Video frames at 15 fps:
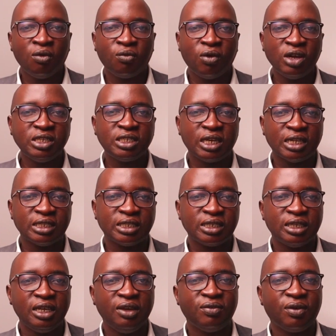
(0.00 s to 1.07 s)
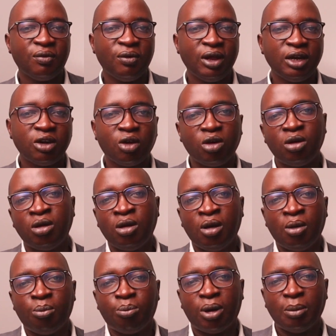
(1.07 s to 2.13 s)
For instance, if a well-known
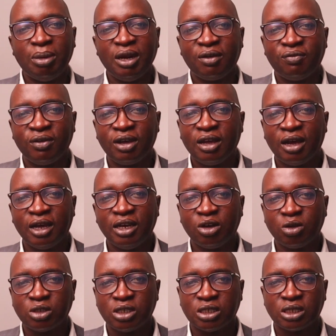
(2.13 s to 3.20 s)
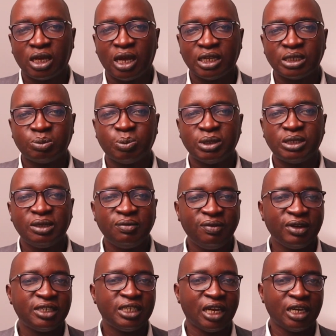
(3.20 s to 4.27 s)
public figure endorses a
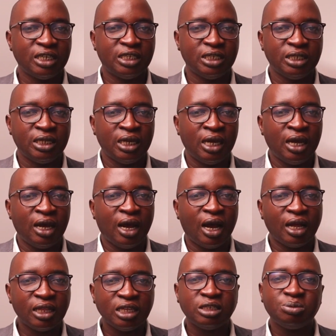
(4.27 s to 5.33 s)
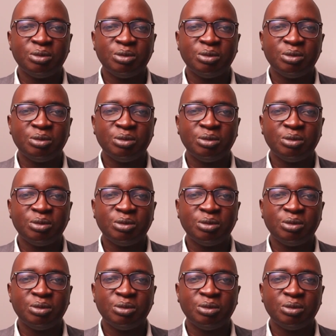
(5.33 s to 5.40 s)
specific charity, others